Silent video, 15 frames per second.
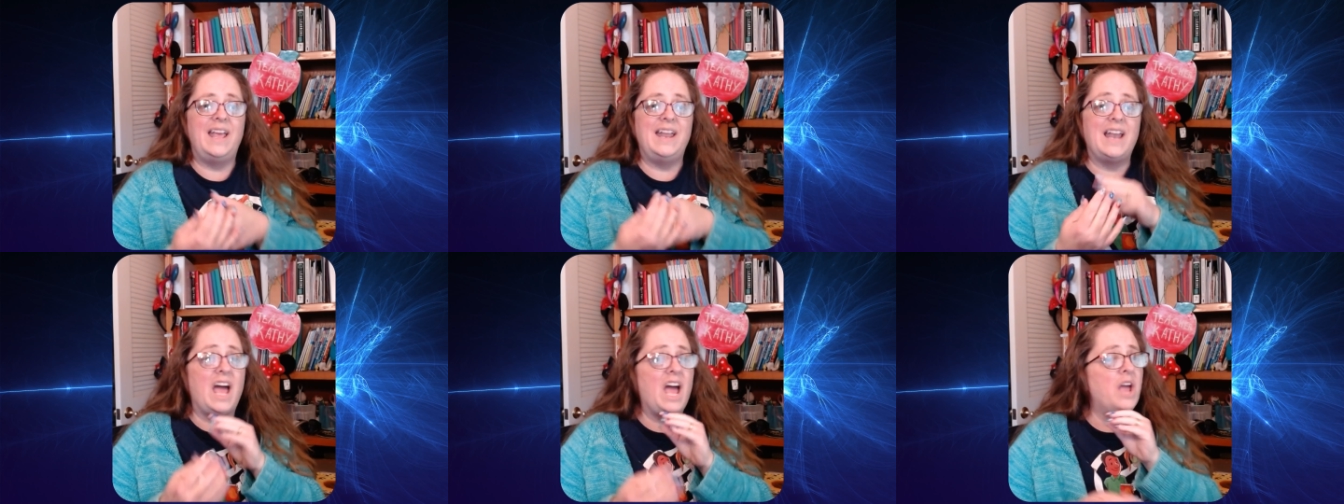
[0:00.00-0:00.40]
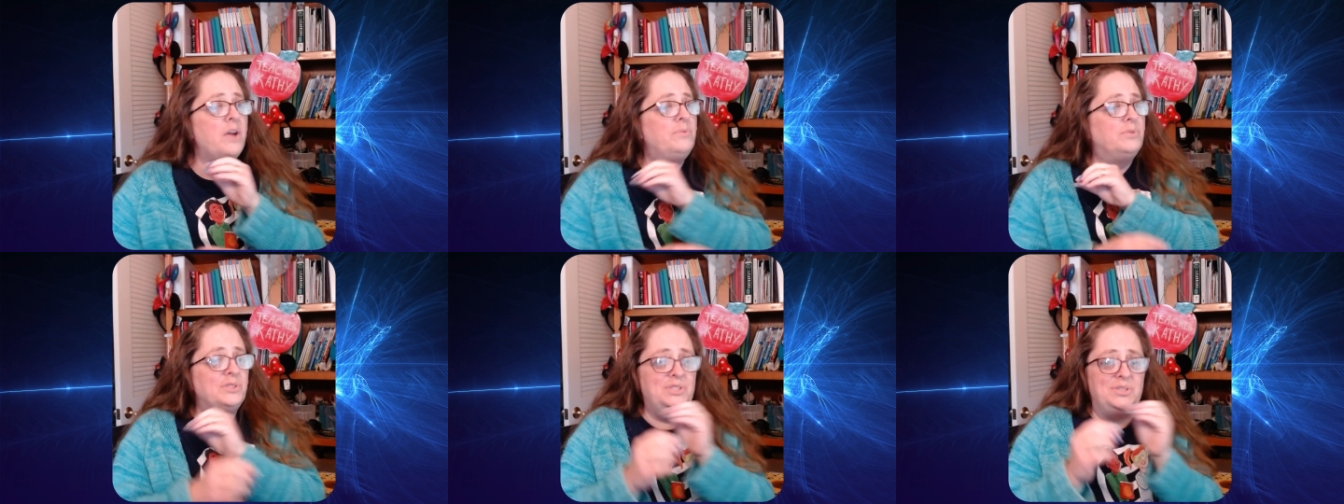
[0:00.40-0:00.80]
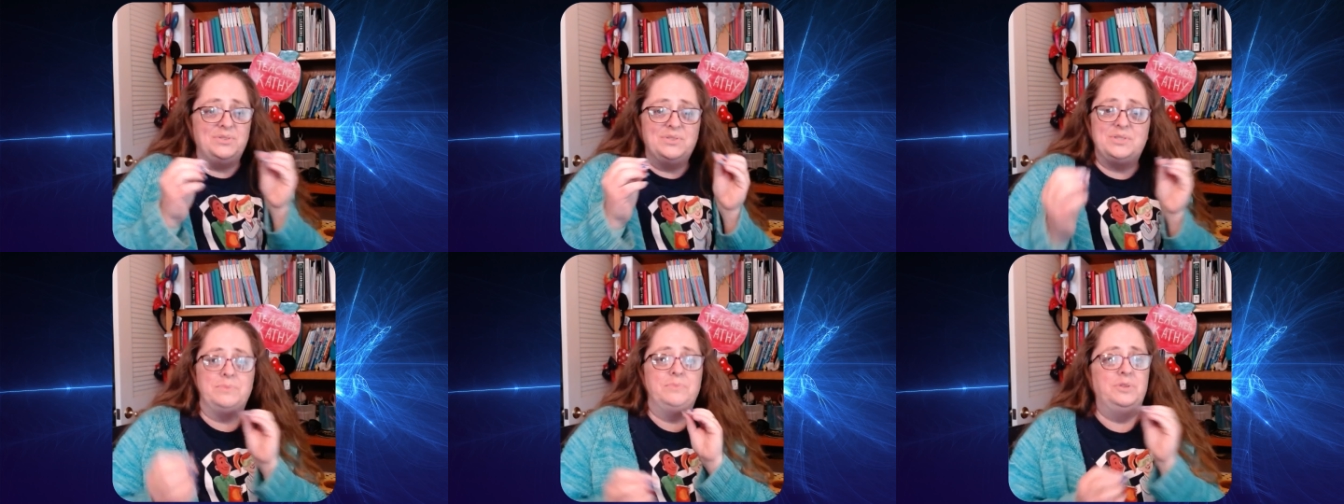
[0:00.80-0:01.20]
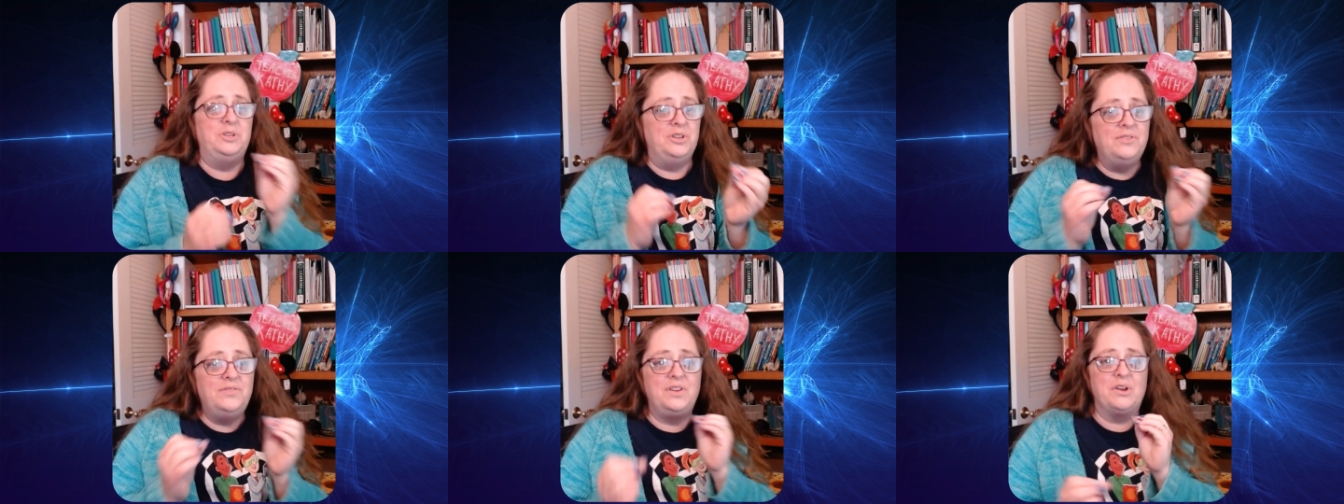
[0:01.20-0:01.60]
and I will do some
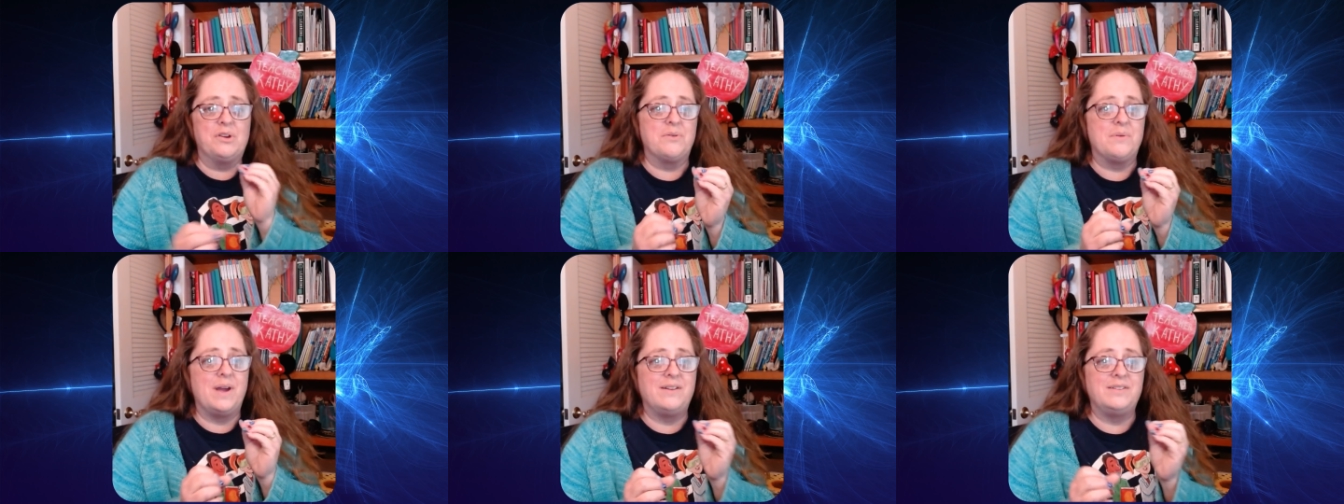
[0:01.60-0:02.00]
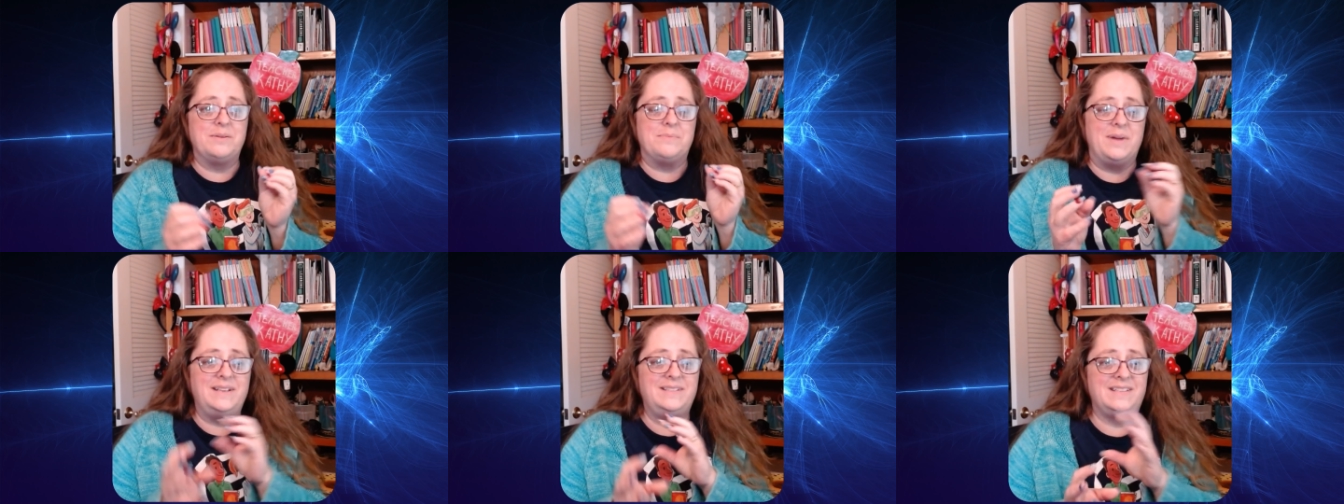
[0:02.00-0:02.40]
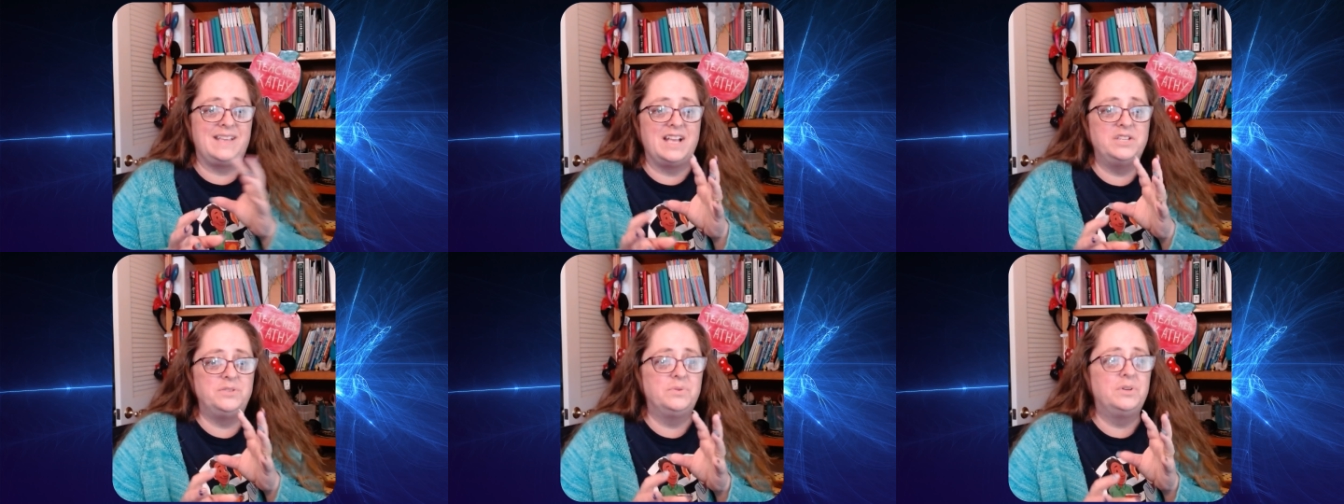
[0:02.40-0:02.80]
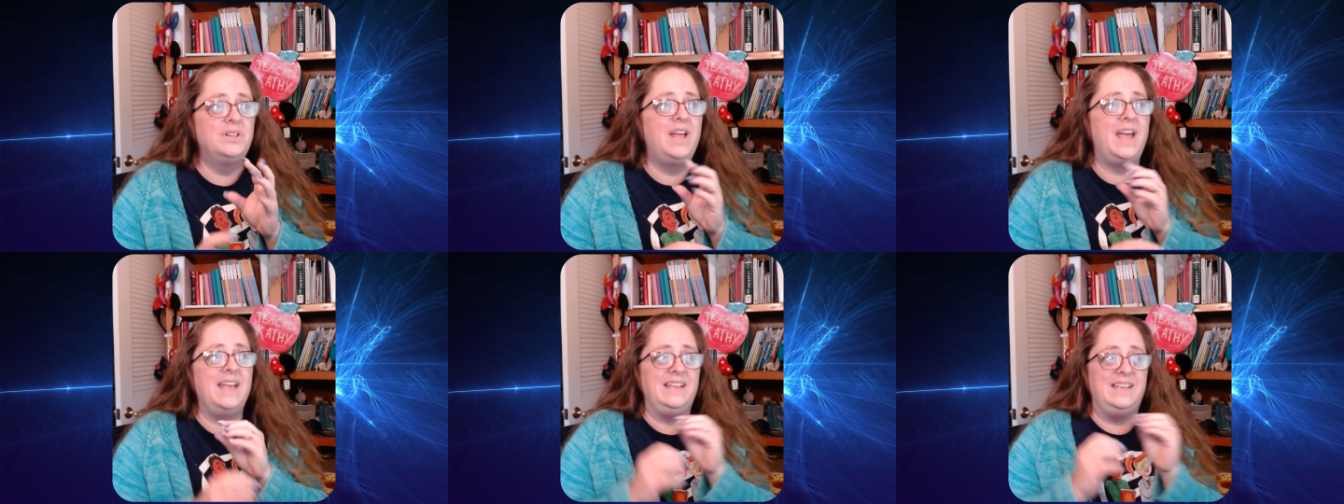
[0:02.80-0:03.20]
maneuvering around on my
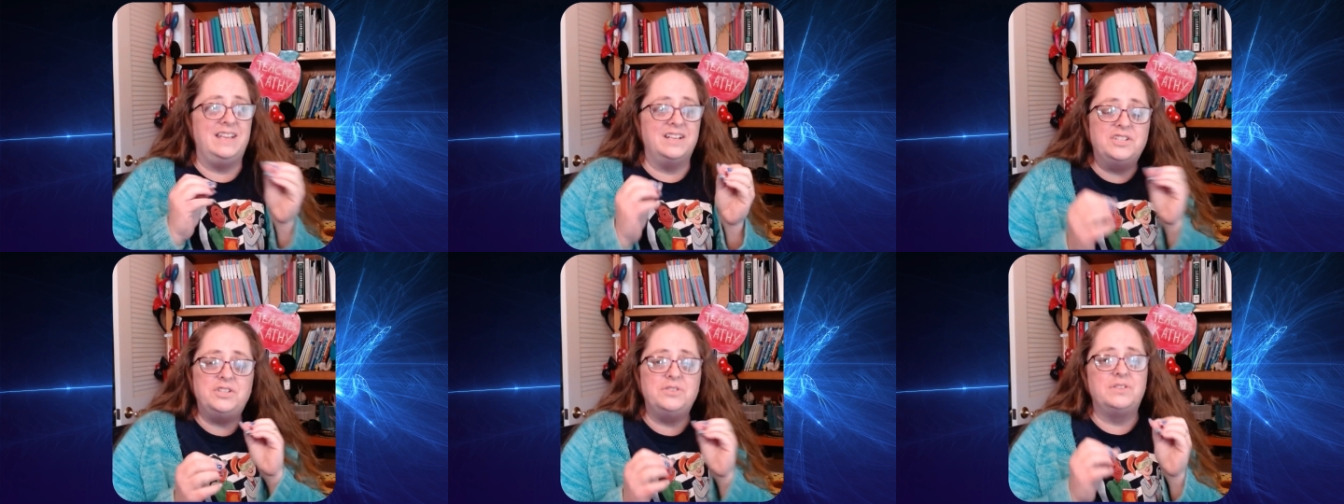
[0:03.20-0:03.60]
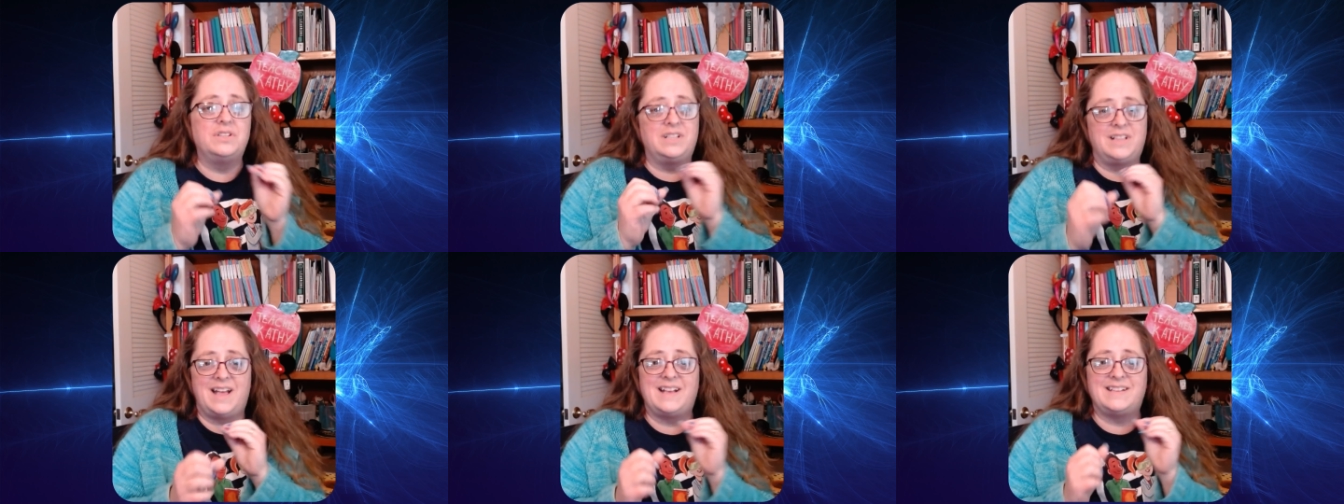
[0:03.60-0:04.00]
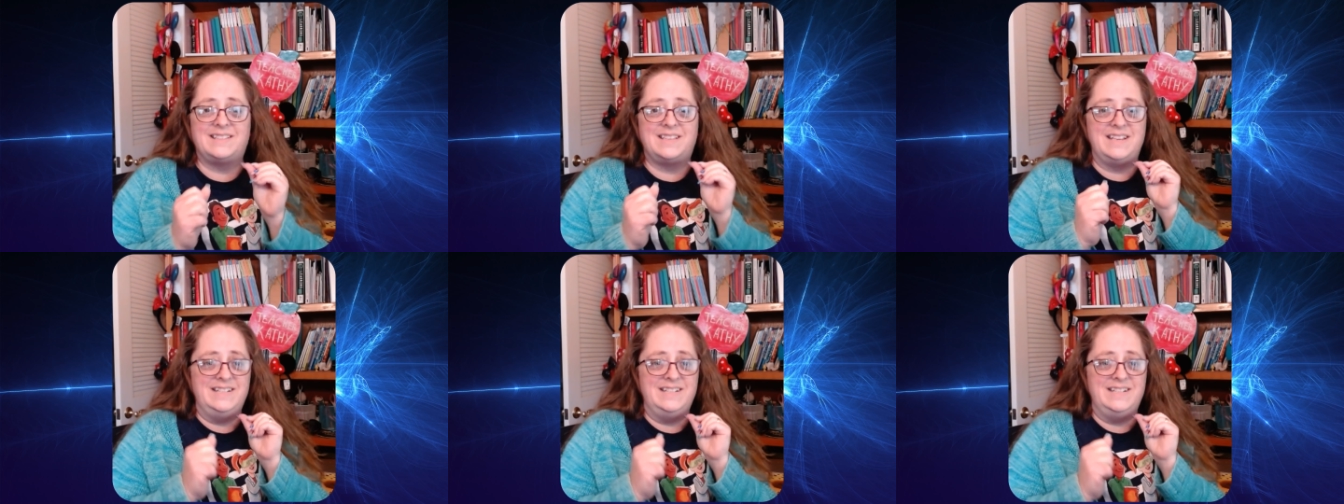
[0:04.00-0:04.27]
schedule and get you the class